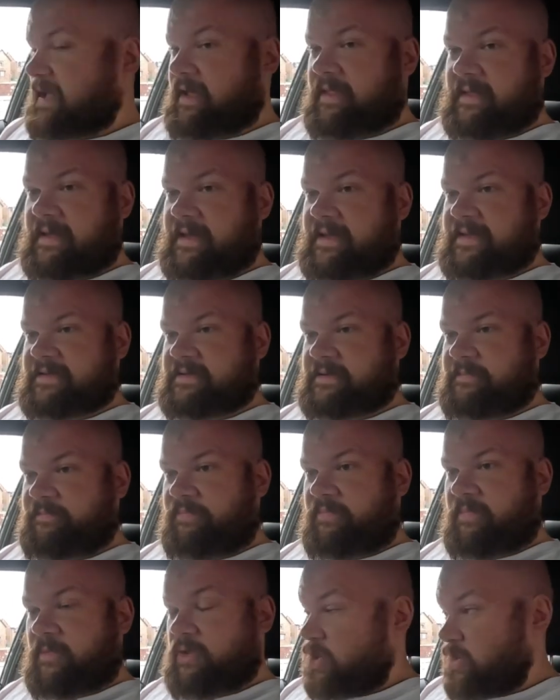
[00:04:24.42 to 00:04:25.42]
at these,
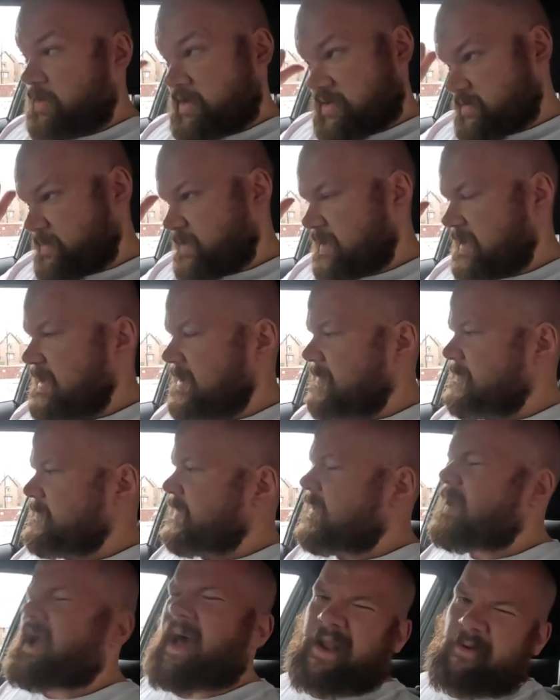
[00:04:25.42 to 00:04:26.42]
talking to somebody here,
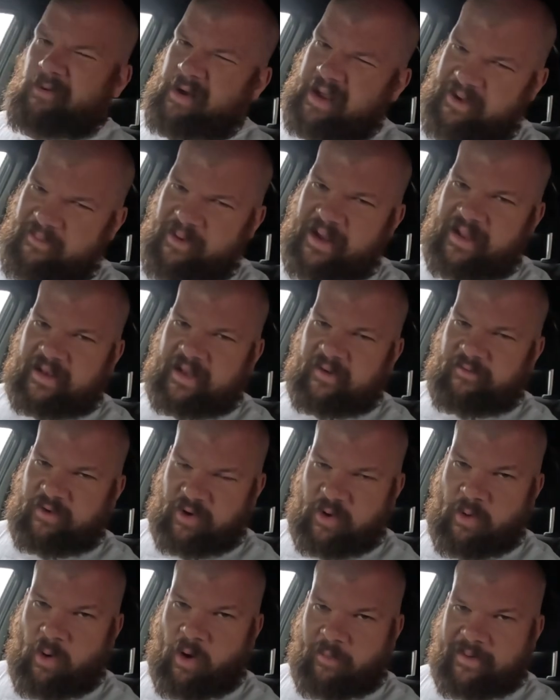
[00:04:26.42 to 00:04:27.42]
and I recommend if you
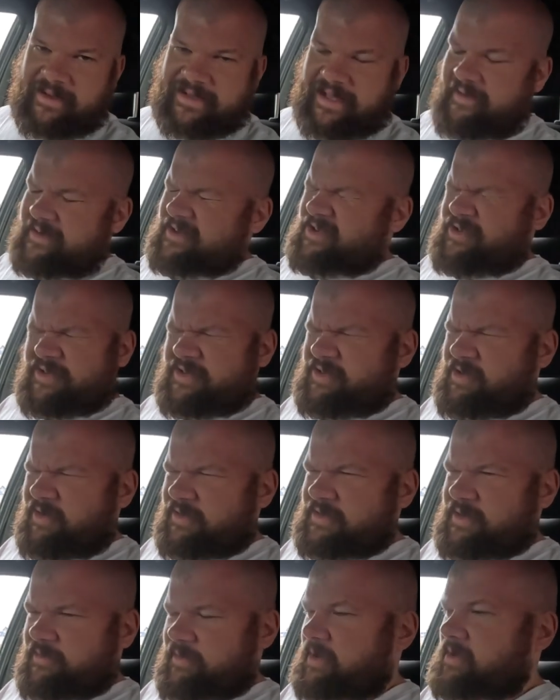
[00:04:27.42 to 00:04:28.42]
do hobbies like this, just
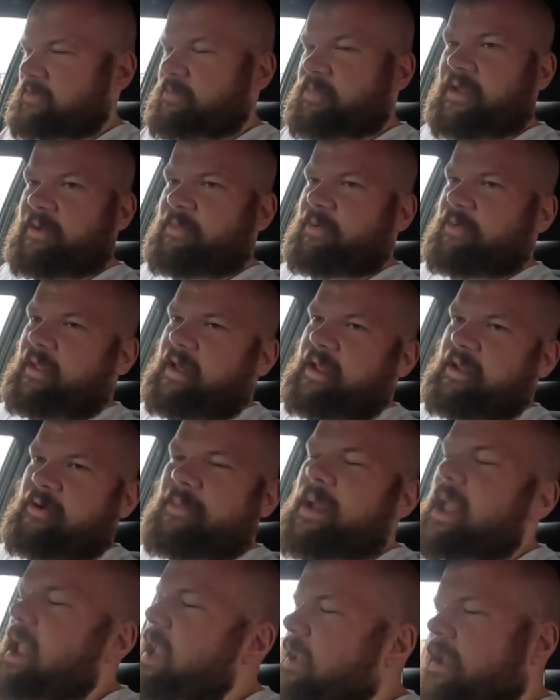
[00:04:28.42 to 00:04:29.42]
talk to random people there. You'll
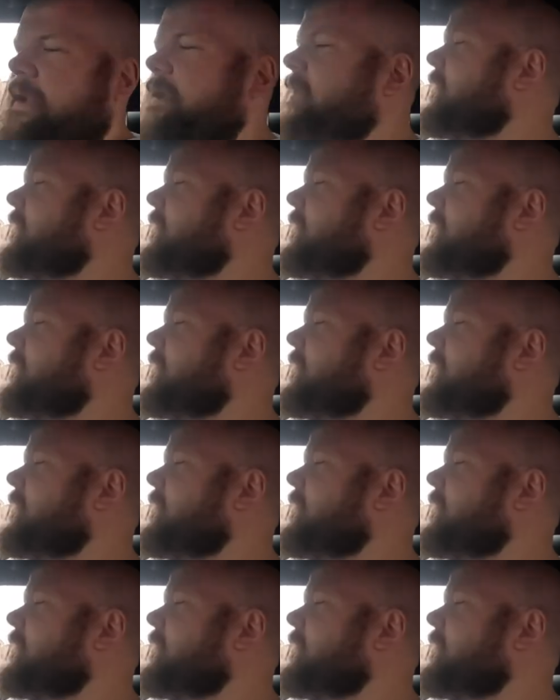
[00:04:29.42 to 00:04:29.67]
make